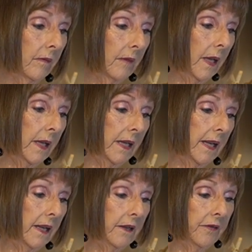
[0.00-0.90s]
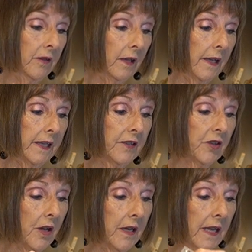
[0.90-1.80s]
And again, if you like
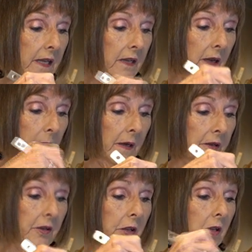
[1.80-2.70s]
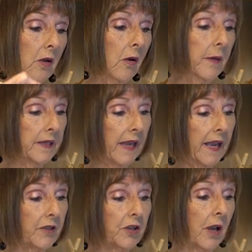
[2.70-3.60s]
chunky nut butter, you can always
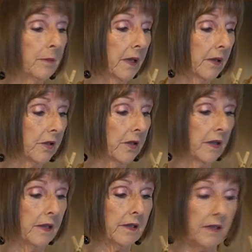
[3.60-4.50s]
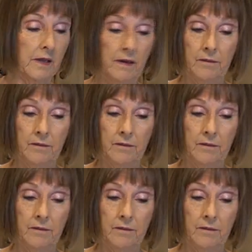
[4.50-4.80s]
add chopped nuts to this.